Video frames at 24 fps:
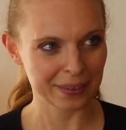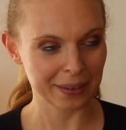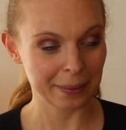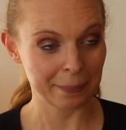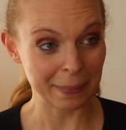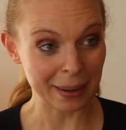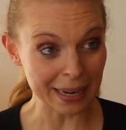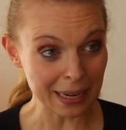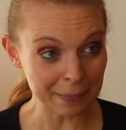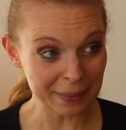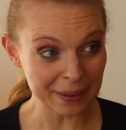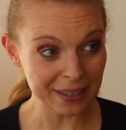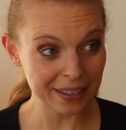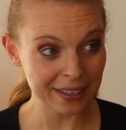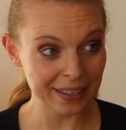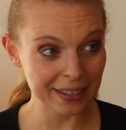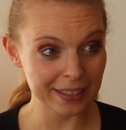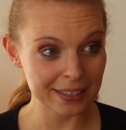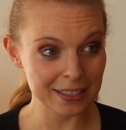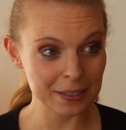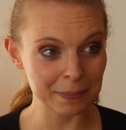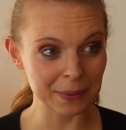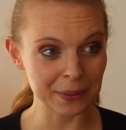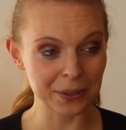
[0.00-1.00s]
Maybe
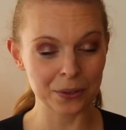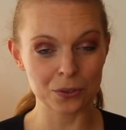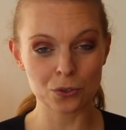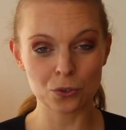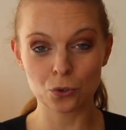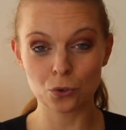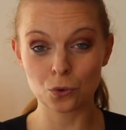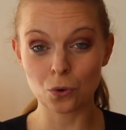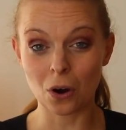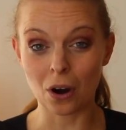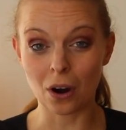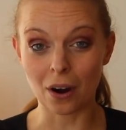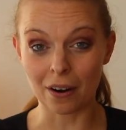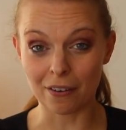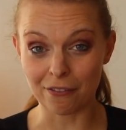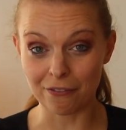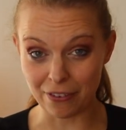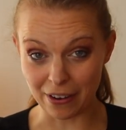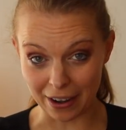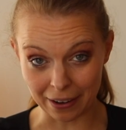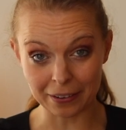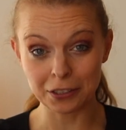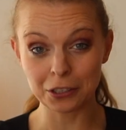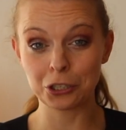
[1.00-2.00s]
it's because you are
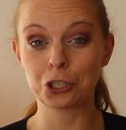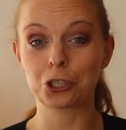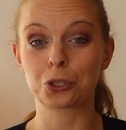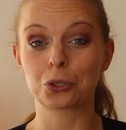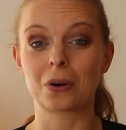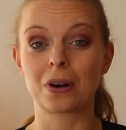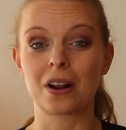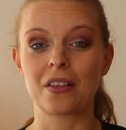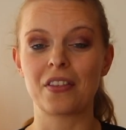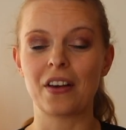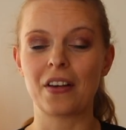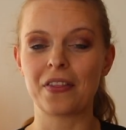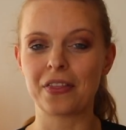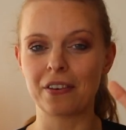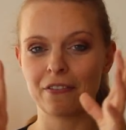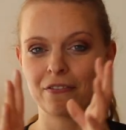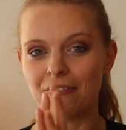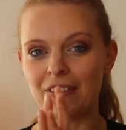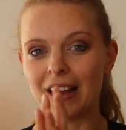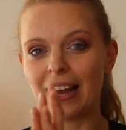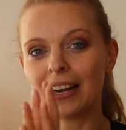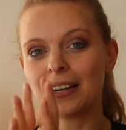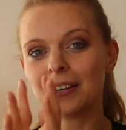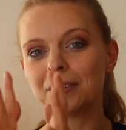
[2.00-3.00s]
very sure that the
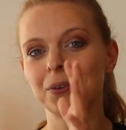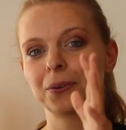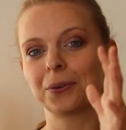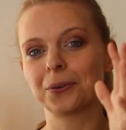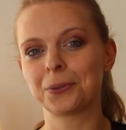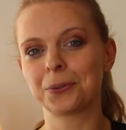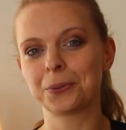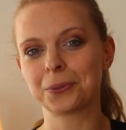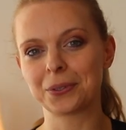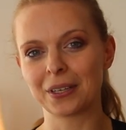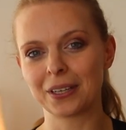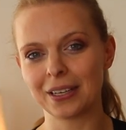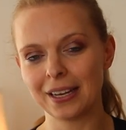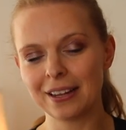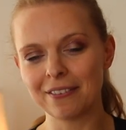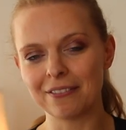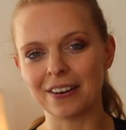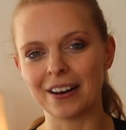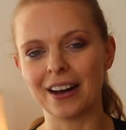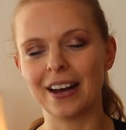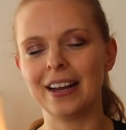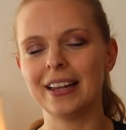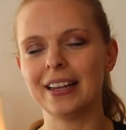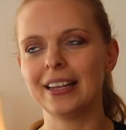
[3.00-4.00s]
value you
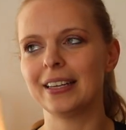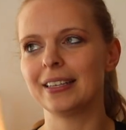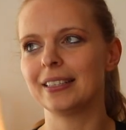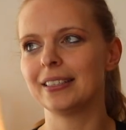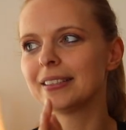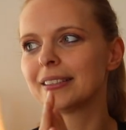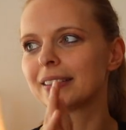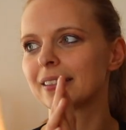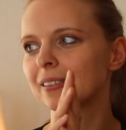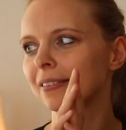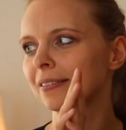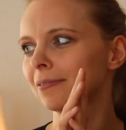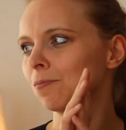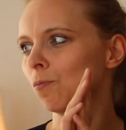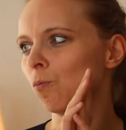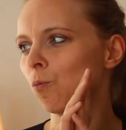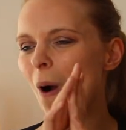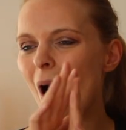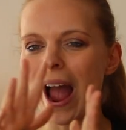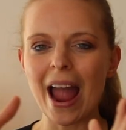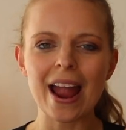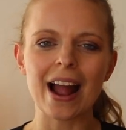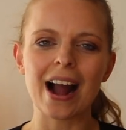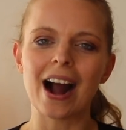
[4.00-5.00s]
deliver is
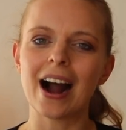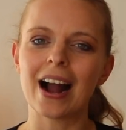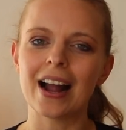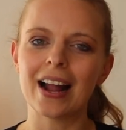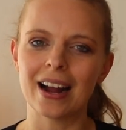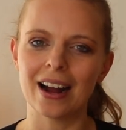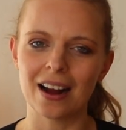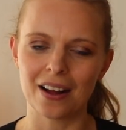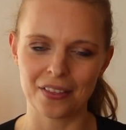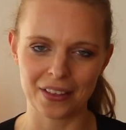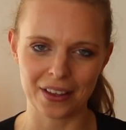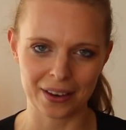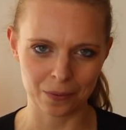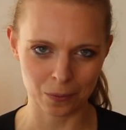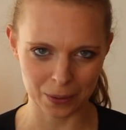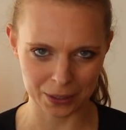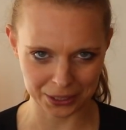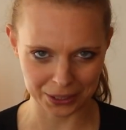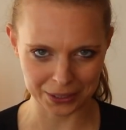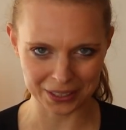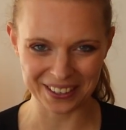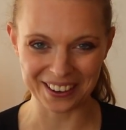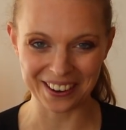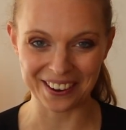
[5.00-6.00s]
way higher than
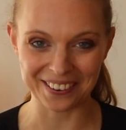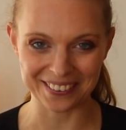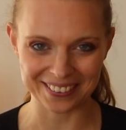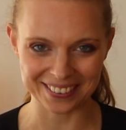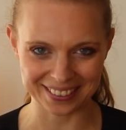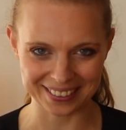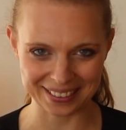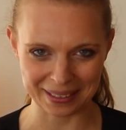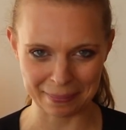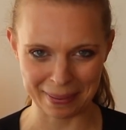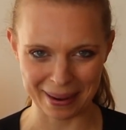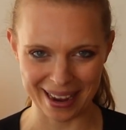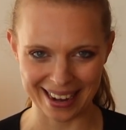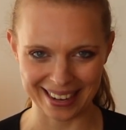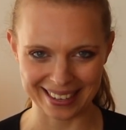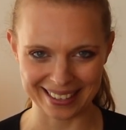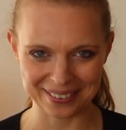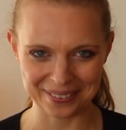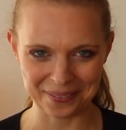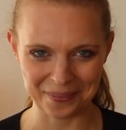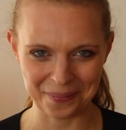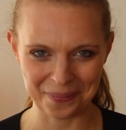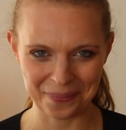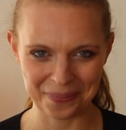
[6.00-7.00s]
what you're currently
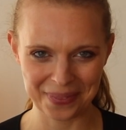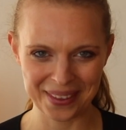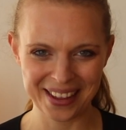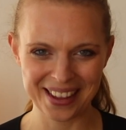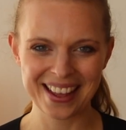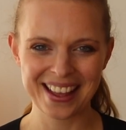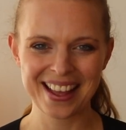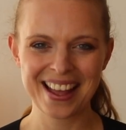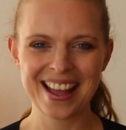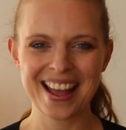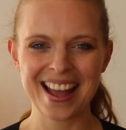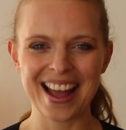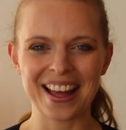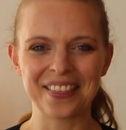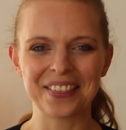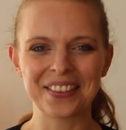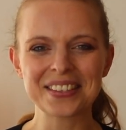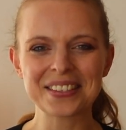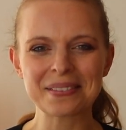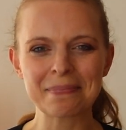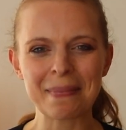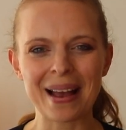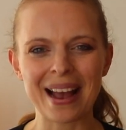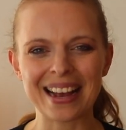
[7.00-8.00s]
paid. And
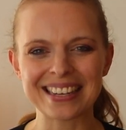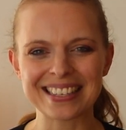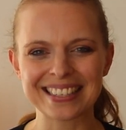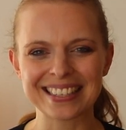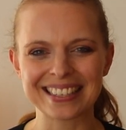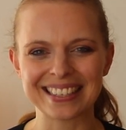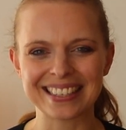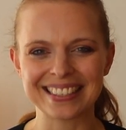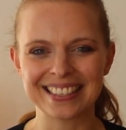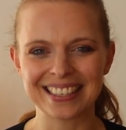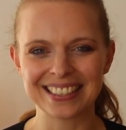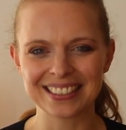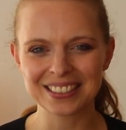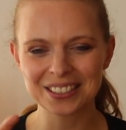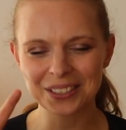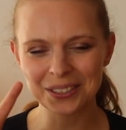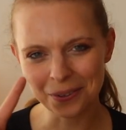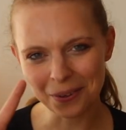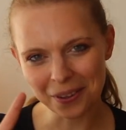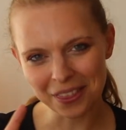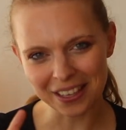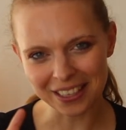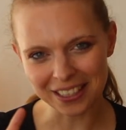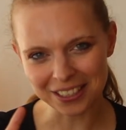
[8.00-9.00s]
this magically does
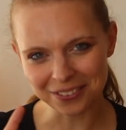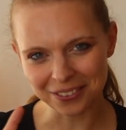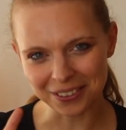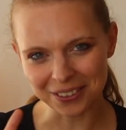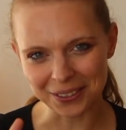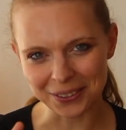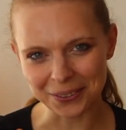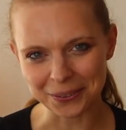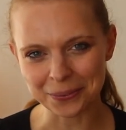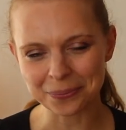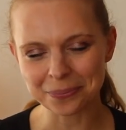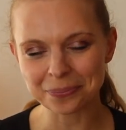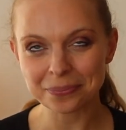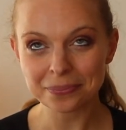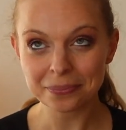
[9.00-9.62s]
2 things for you.